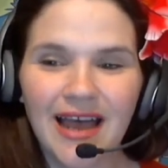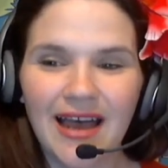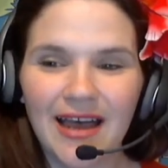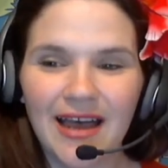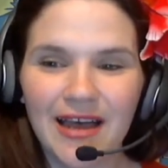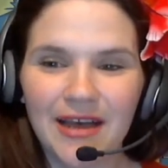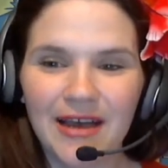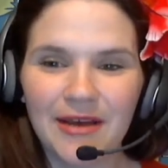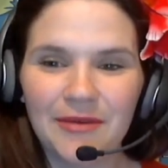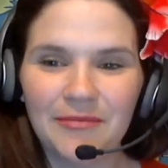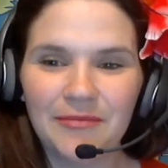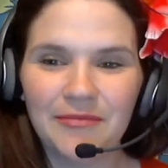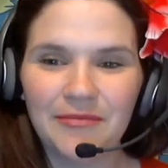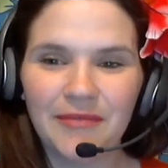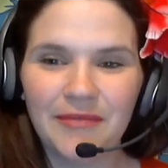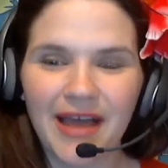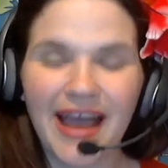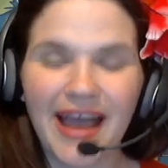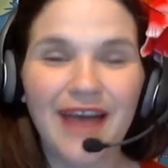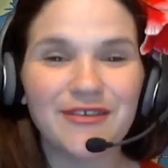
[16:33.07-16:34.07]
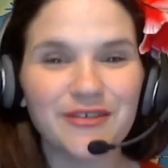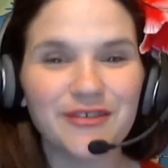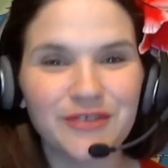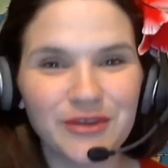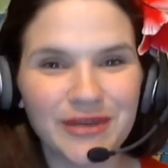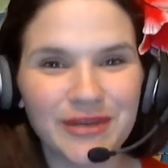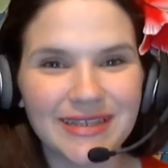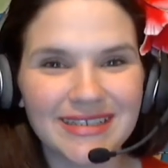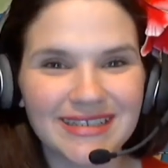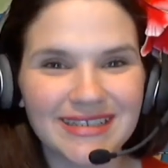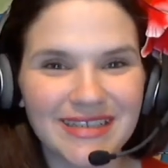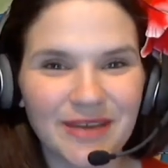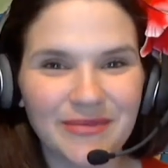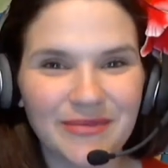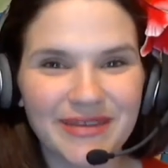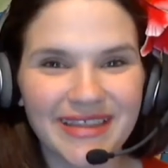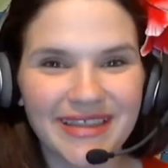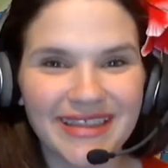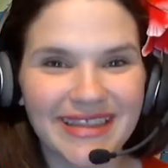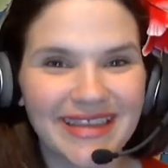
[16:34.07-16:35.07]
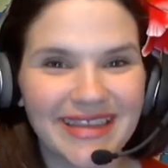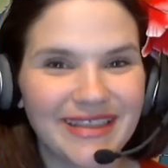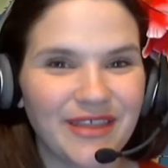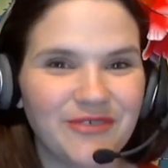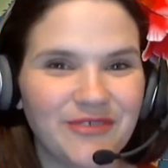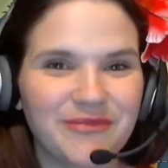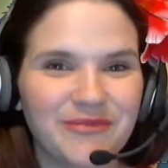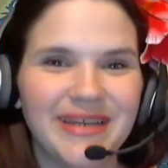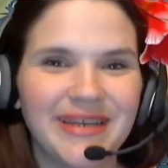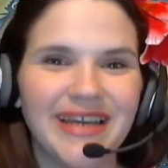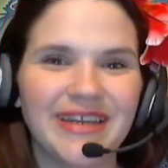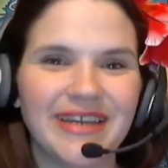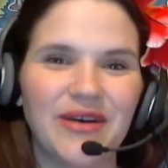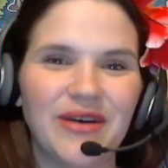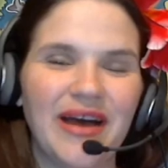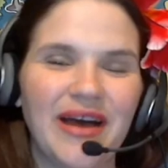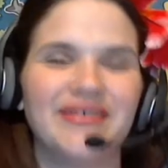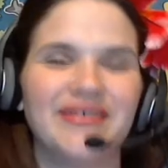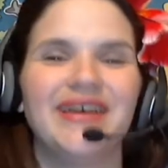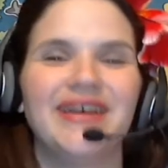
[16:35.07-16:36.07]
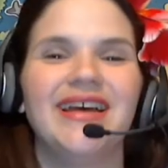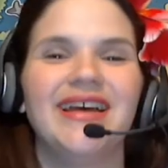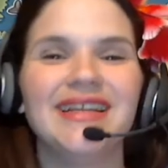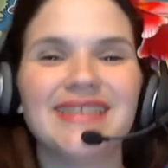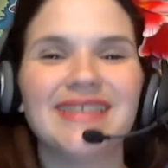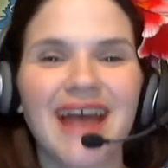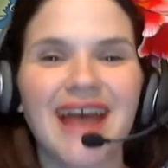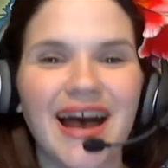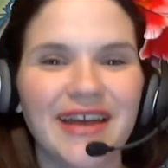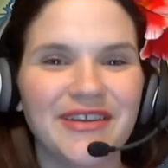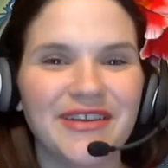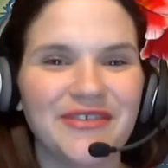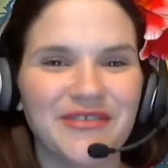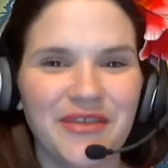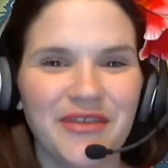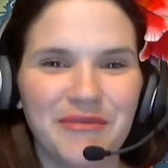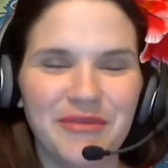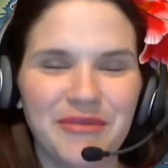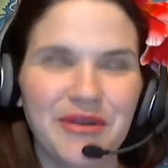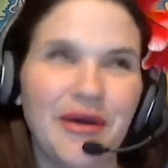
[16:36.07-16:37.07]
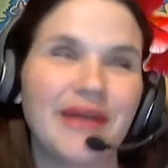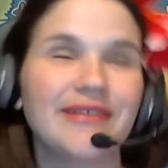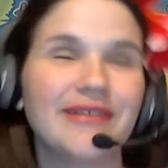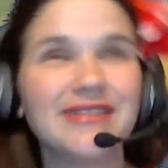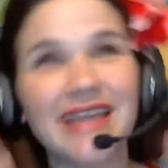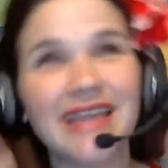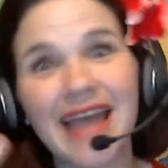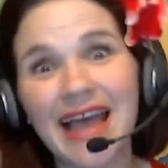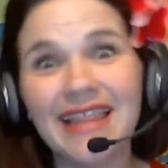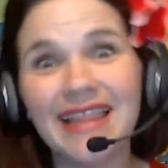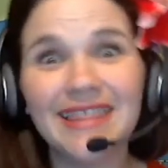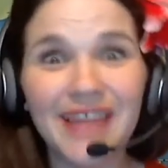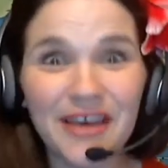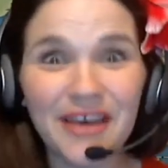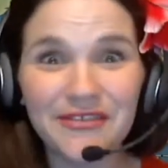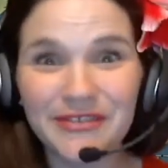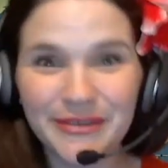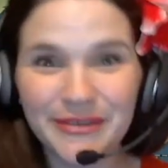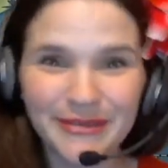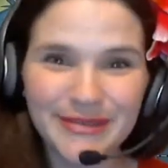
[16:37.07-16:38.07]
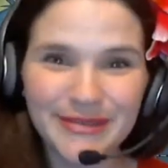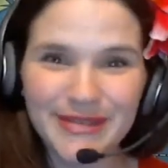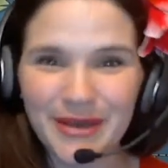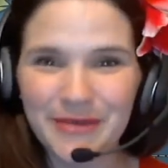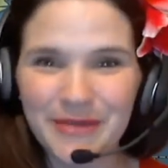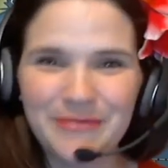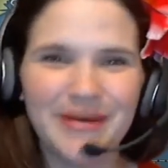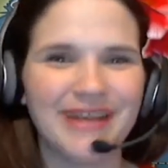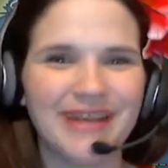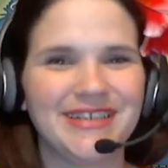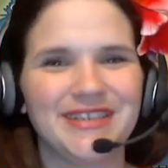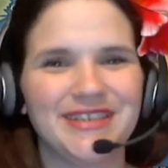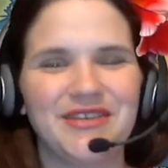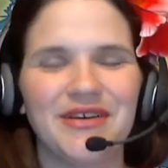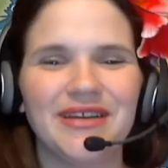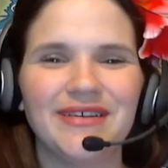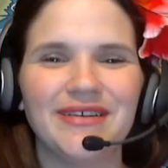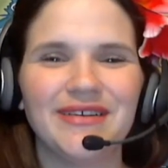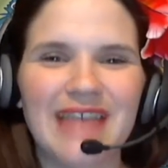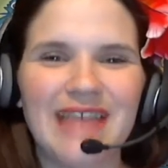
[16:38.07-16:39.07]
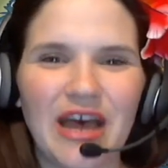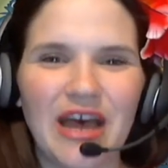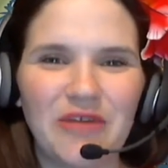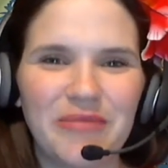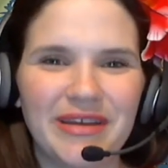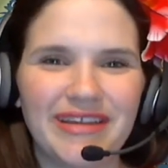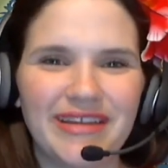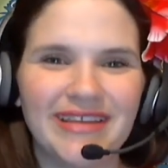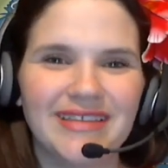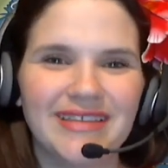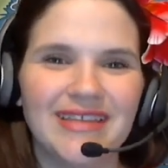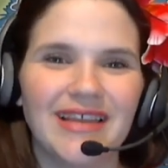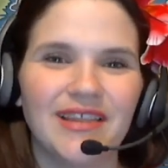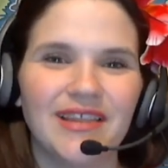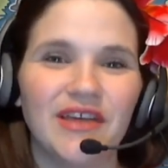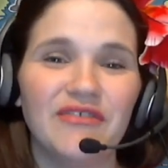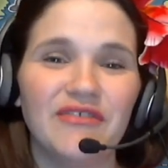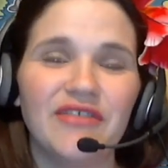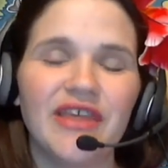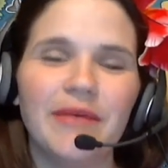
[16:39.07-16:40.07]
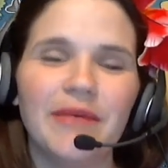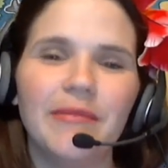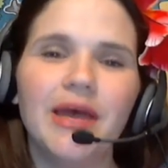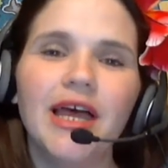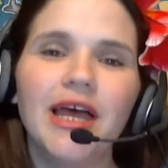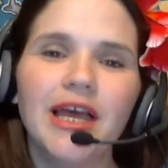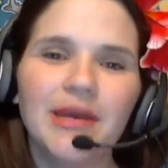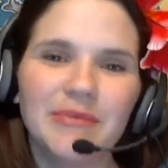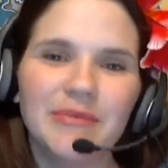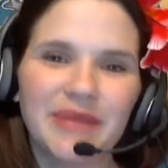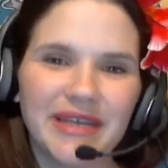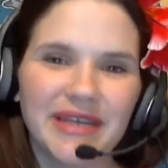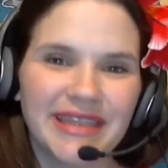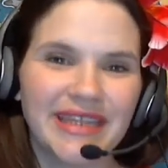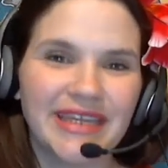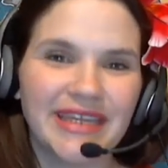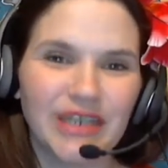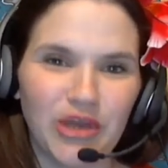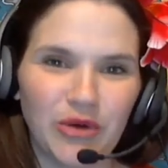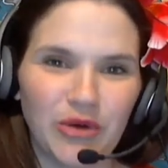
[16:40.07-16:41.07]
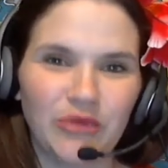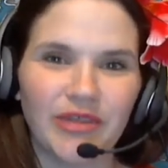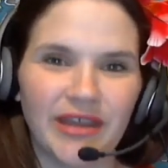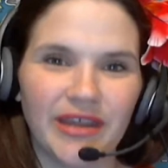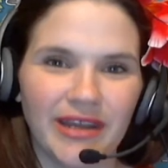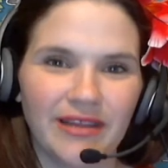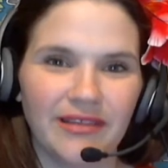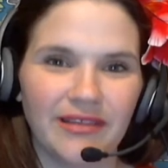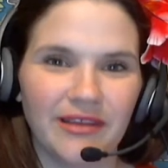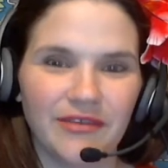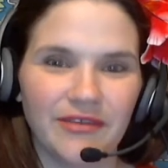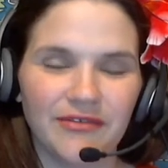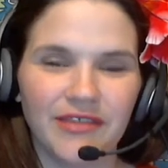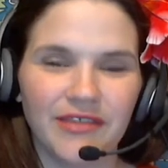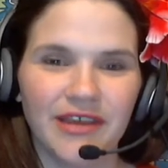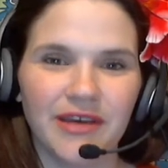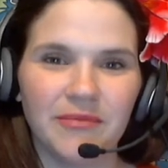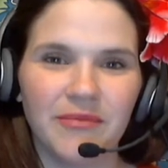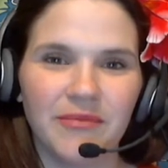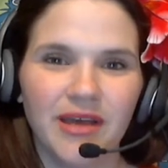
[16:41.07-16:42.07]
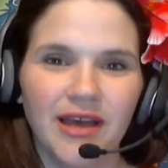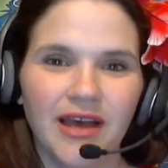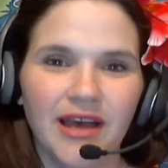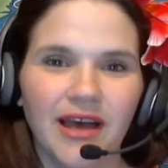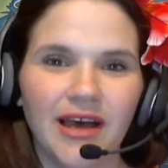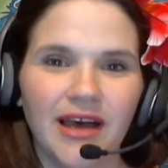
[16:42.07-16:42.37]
I have a few kids that tell me that they love me. I don't have a ton of them. I don't say, I love you so much. I don't tell my kids I love them, but they know that I love them.